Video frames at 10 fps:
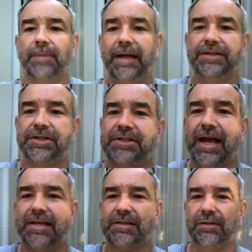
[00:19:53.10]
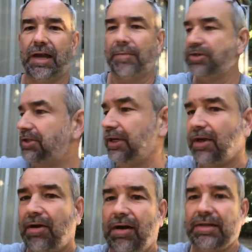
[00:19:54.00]
just asked how much did it
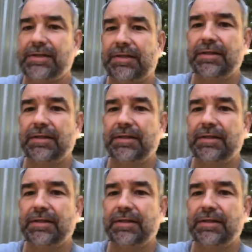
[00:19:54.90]
cost.